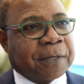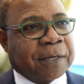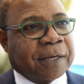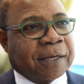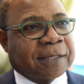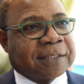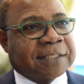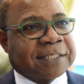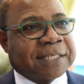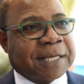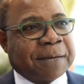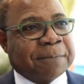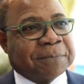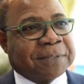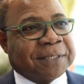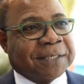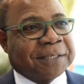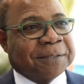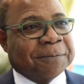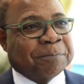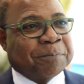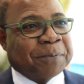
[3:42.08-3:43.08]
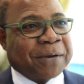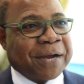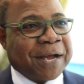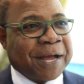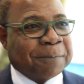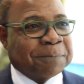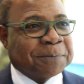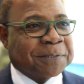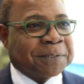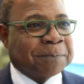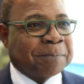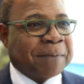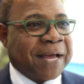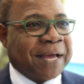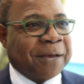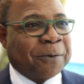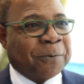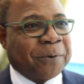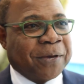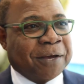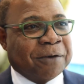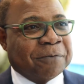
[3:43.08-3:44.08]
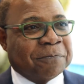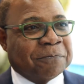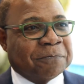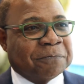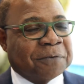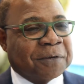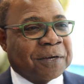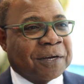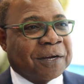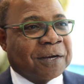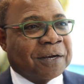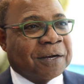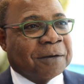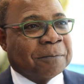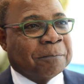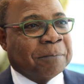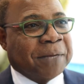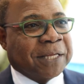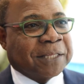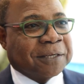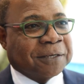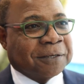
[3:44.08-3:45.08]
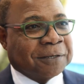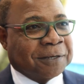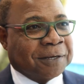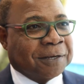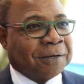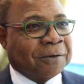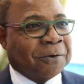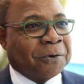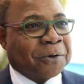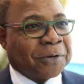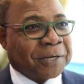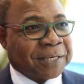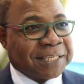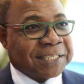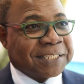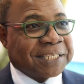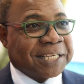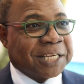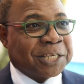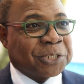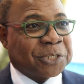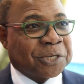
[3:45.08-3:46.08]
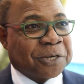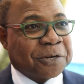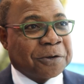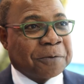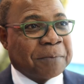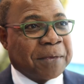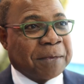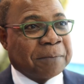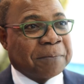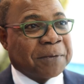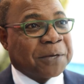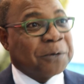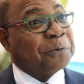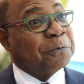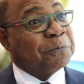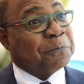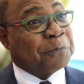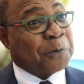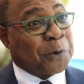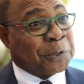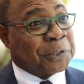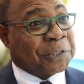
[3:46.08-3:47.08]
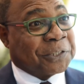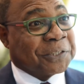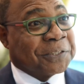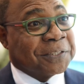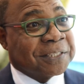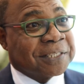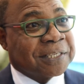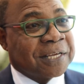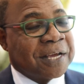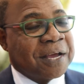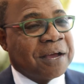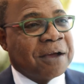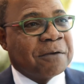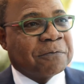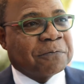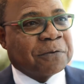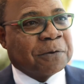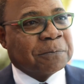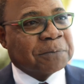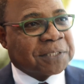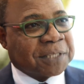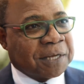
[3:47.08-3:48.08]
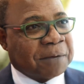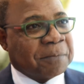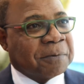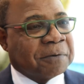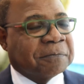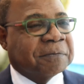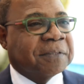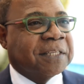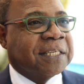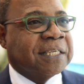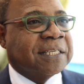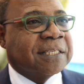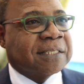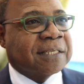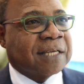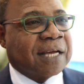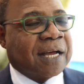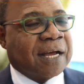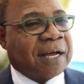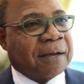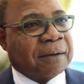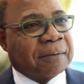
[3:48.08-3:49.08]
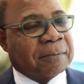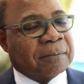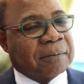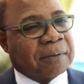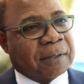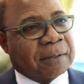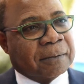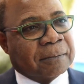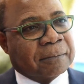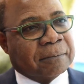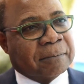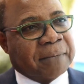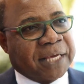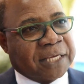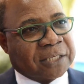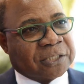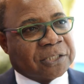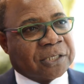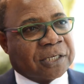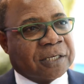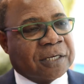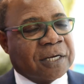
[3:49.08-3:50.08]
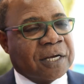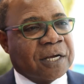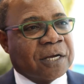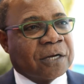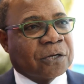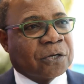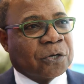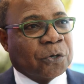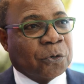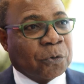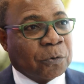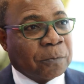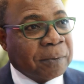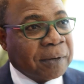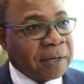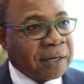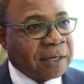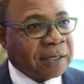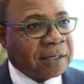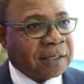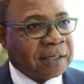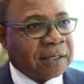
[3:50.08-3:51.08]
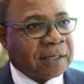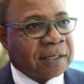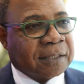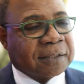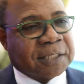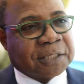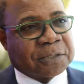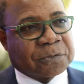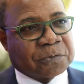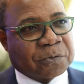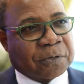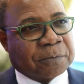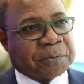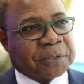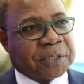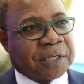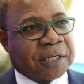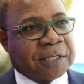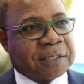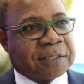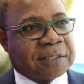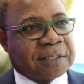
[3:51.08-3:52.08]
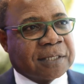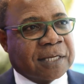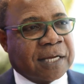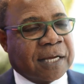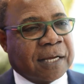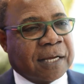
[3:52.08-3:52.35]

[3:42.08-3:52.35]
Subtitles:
exempted, perhaps by way of better organization or maybe good fortunes, from some of these major global disruptions,